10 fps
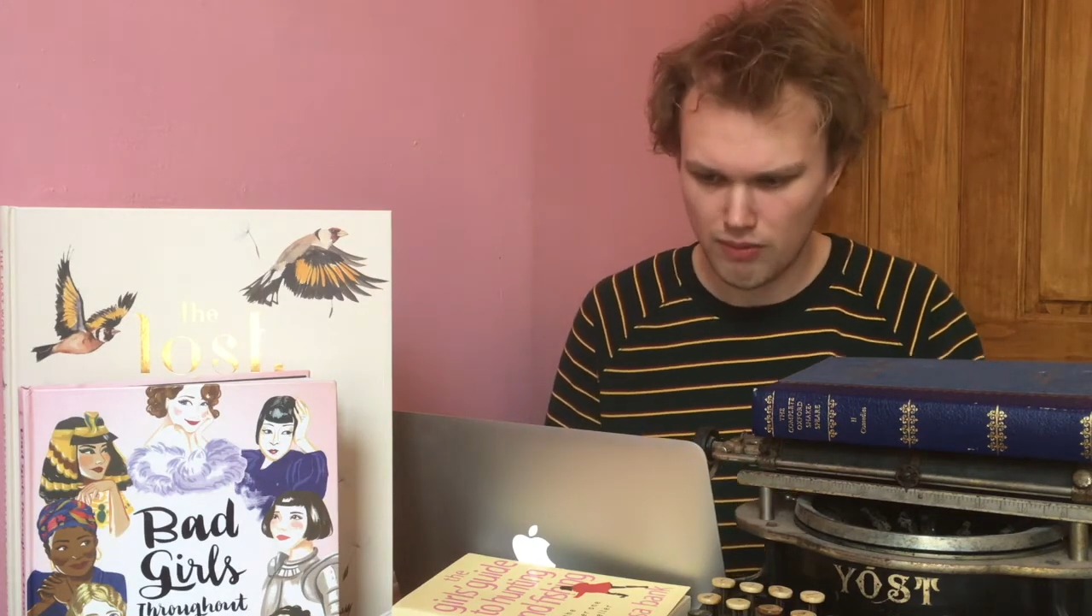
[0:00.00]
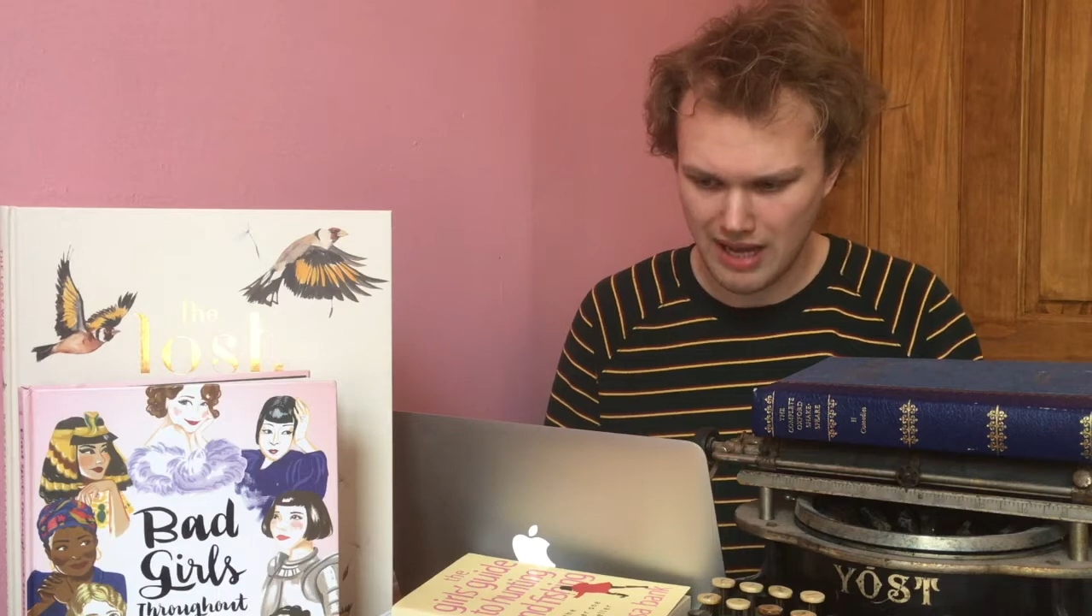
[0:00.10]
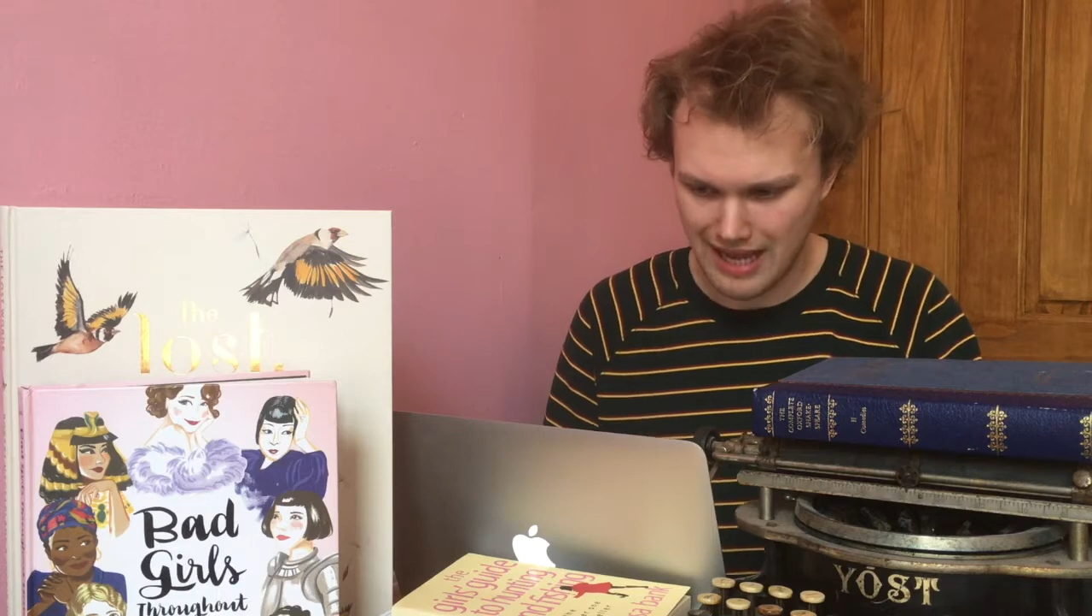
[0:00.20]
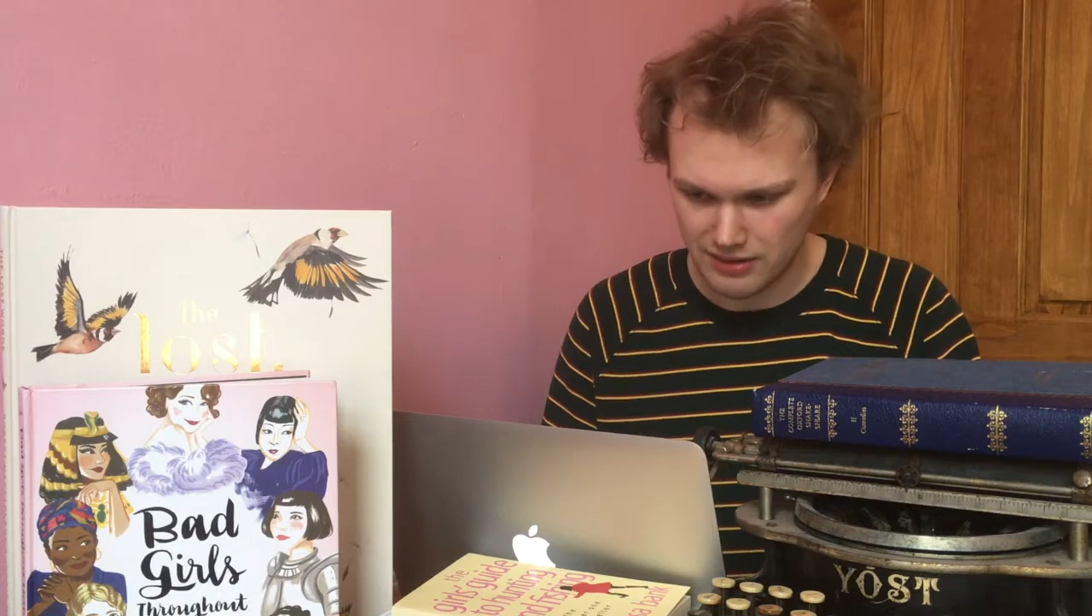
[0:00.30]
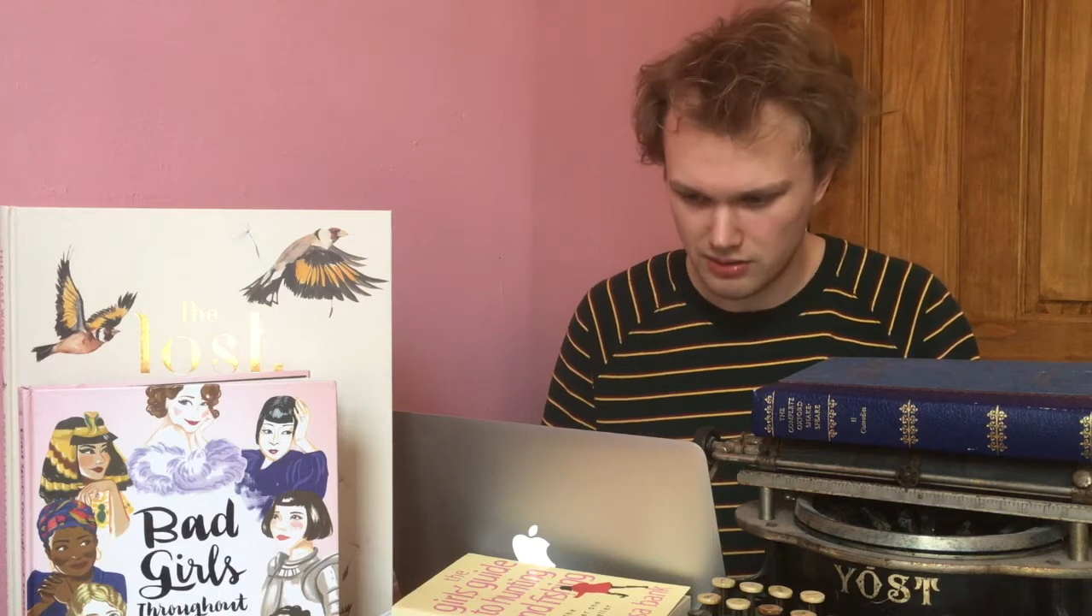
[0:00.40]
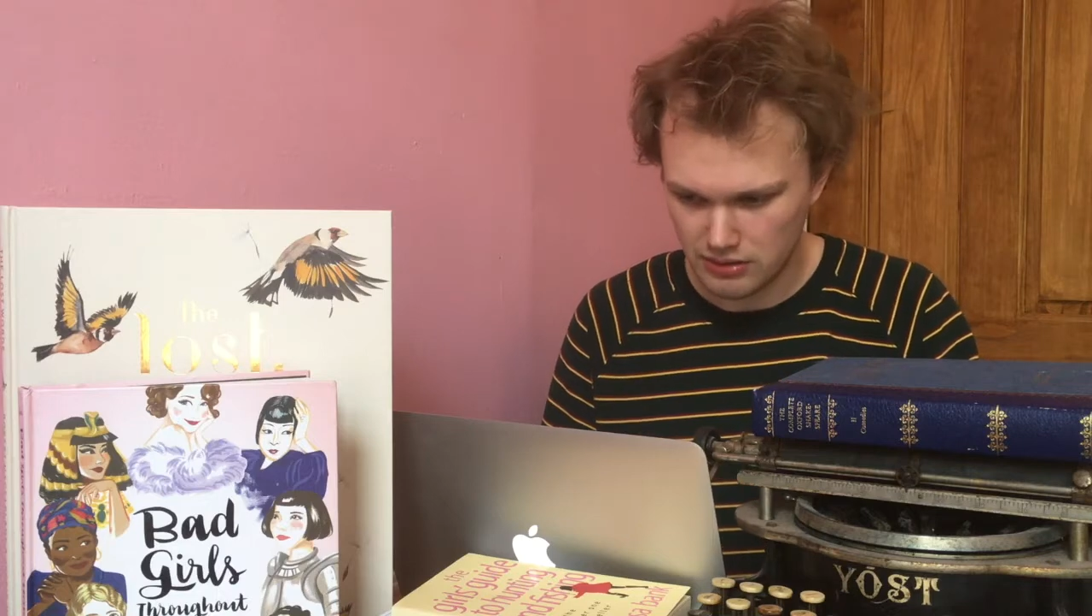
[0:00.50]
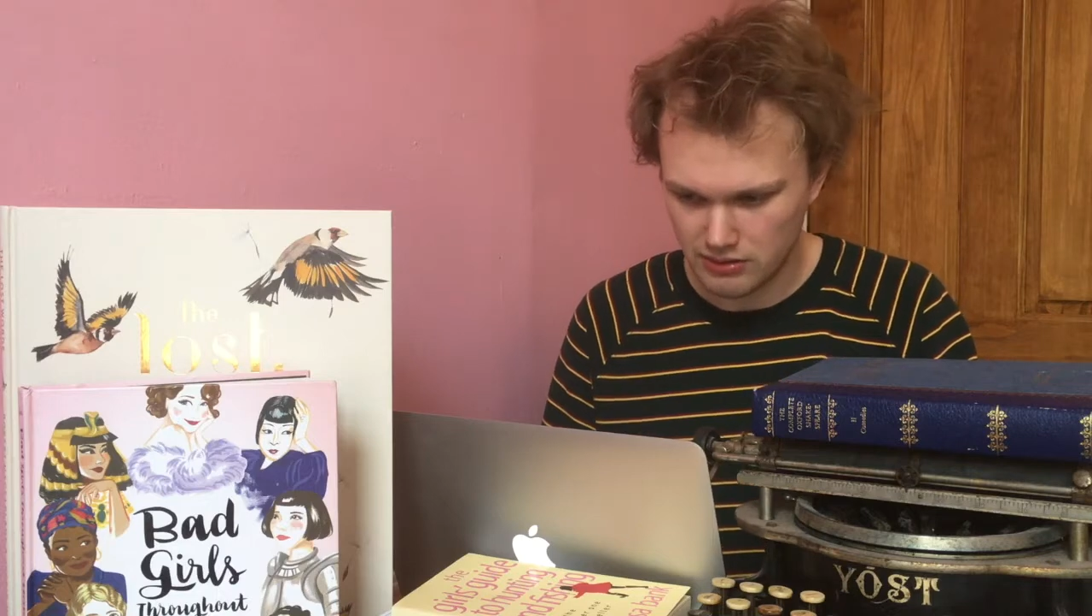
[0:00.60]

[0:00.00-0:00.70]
ahead,